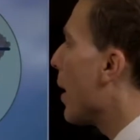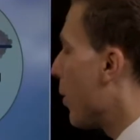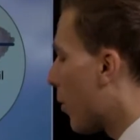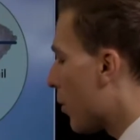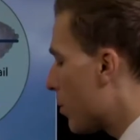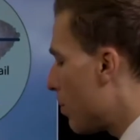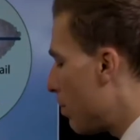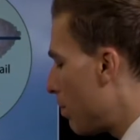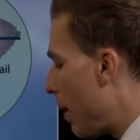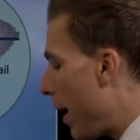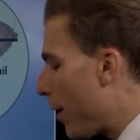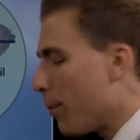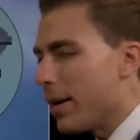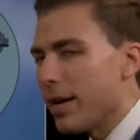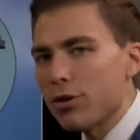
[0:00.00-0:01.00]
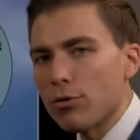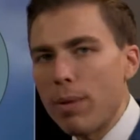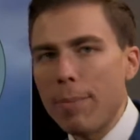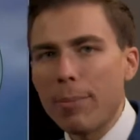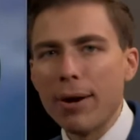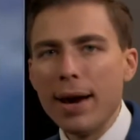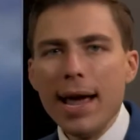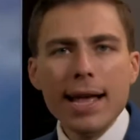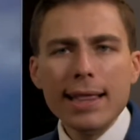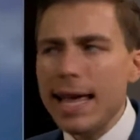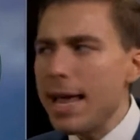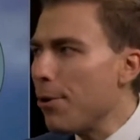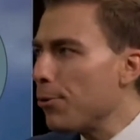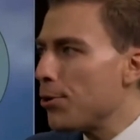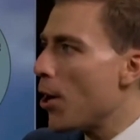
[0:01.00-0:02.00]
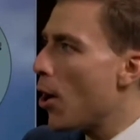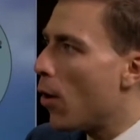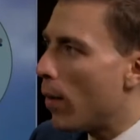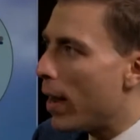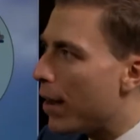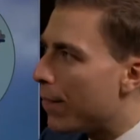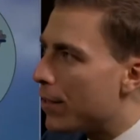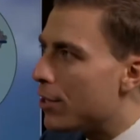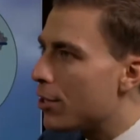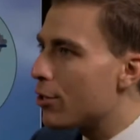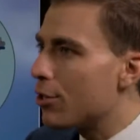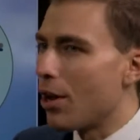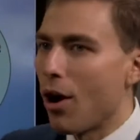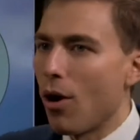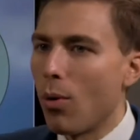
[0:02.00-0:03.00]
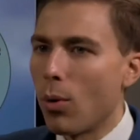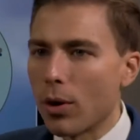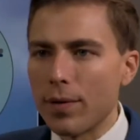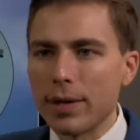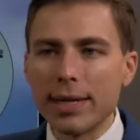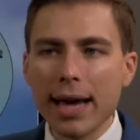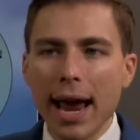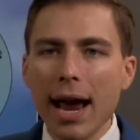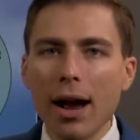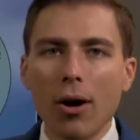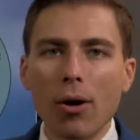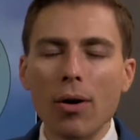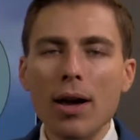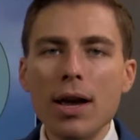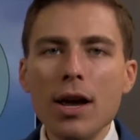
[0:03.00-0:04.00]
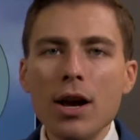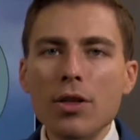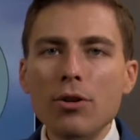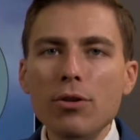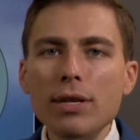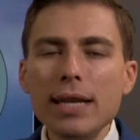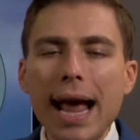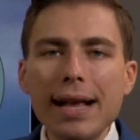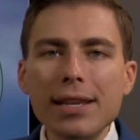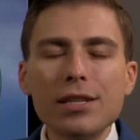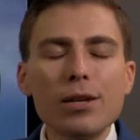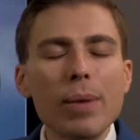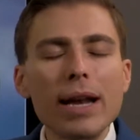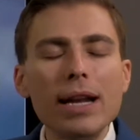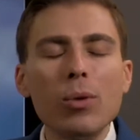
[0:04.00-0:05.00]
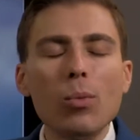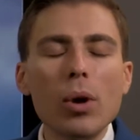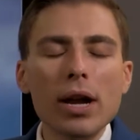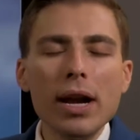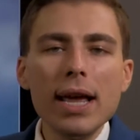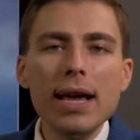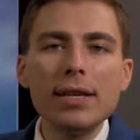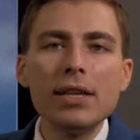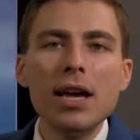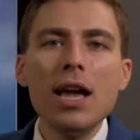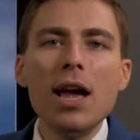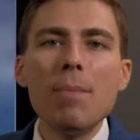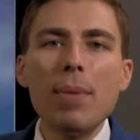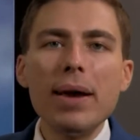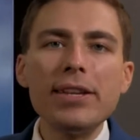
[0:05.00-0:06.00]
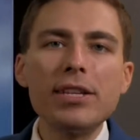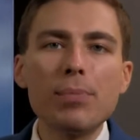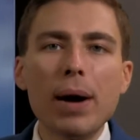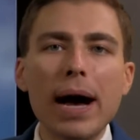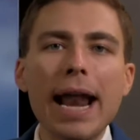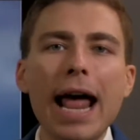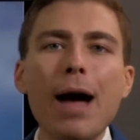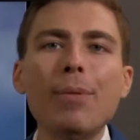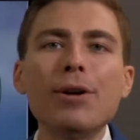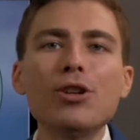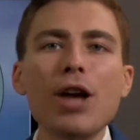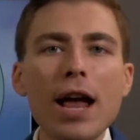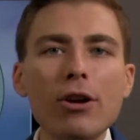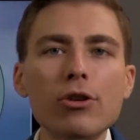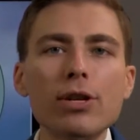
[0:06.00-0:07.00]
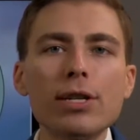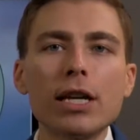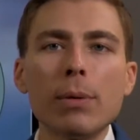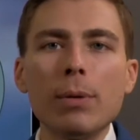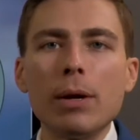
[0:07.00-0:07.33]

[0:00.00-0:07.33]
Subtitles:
radars better, because remember, they don't know if it's snow or if it's hail. They're just estimating what it is based upon how much energy is